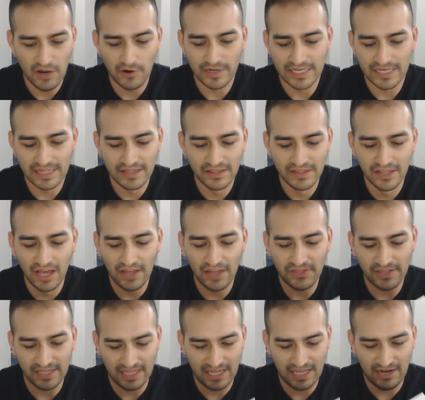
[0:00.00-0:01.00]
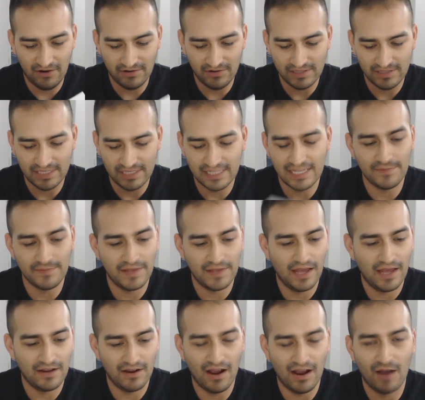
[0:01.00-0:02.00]
There is nothing here to tell
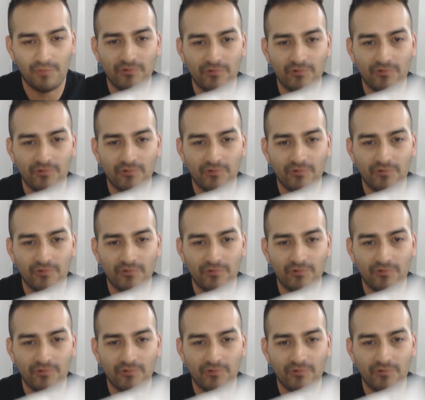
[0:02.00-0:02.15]
me how to